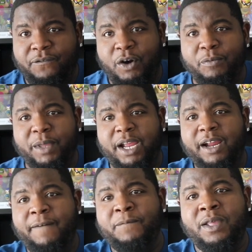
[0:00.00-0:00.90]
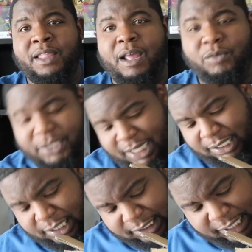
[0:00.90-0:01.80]
foam here that we'll
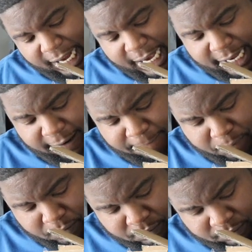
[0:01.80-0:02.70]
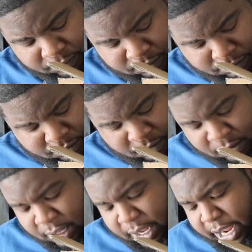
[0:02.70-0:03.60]
set to the side.
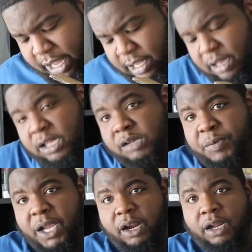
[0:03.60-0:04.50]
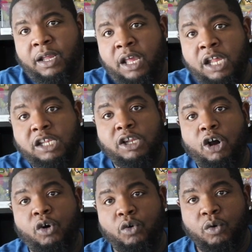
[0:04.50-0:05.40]
And then the speaker.
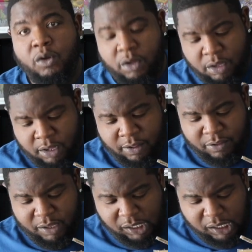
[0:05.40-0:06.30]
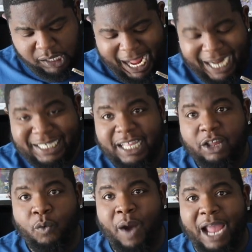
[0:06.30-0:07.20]
So this is actually
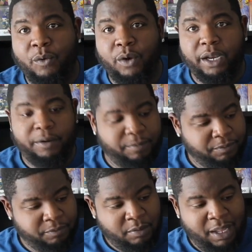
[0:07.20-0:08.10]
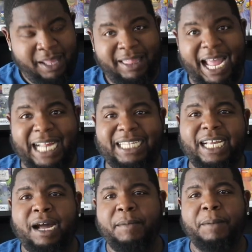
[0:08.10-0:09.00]
the white one. They
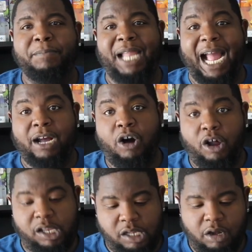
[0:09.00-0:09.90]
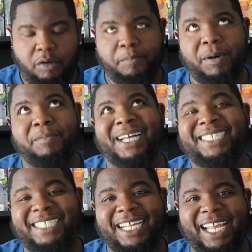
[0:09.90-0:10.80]
actually come in black also, but my
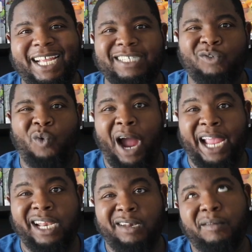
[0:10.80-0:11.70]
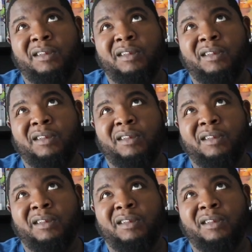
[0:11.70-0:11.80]
ceiling is white,